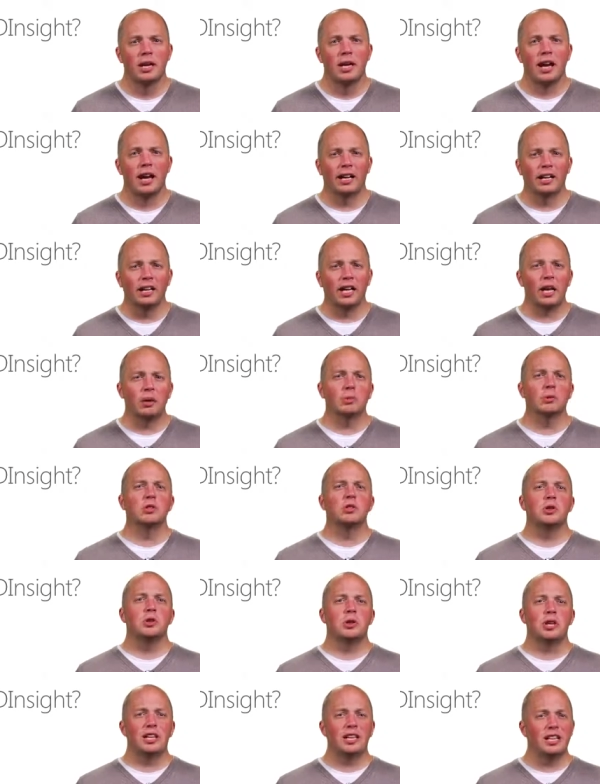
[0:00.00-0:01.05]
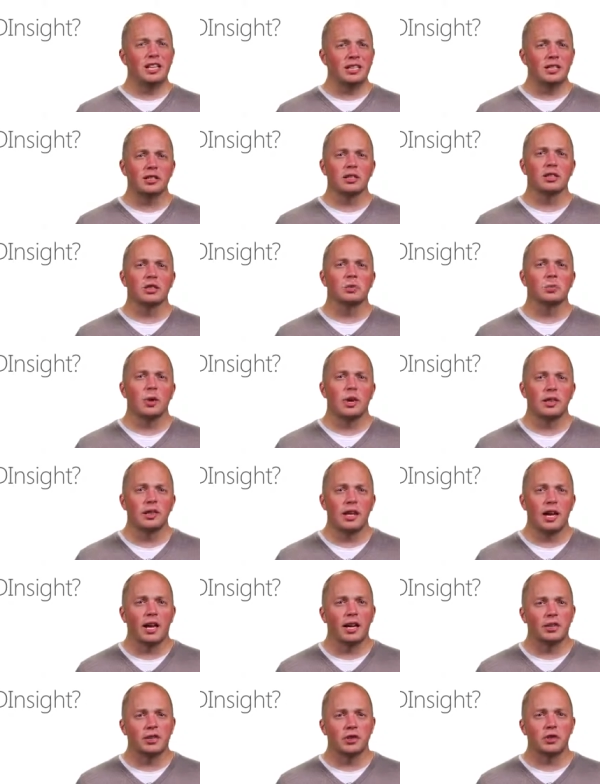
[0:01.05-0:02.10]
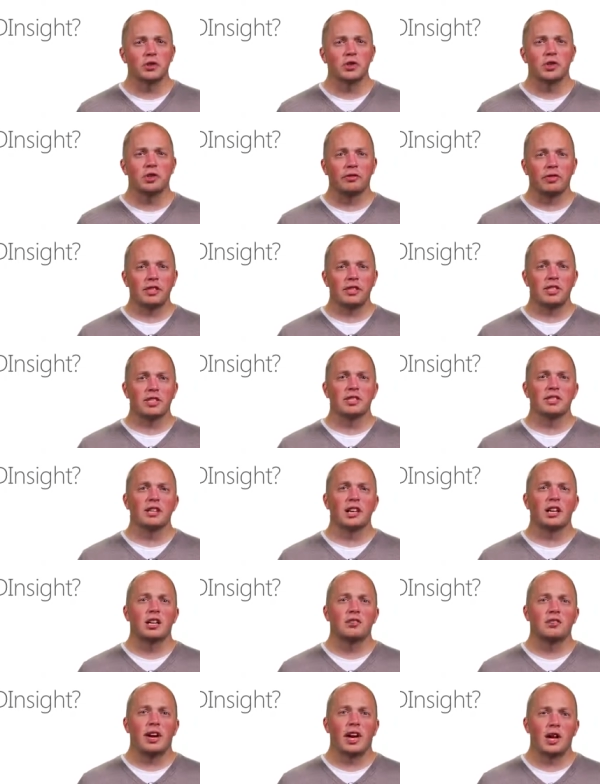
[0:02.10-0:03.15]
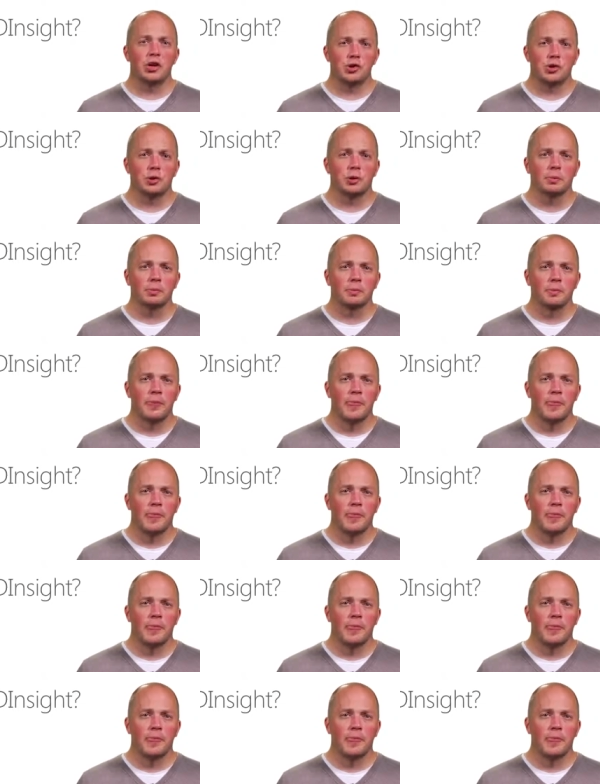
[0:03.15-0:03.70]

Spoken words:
and enables you to easily run that as a service inside of Azure.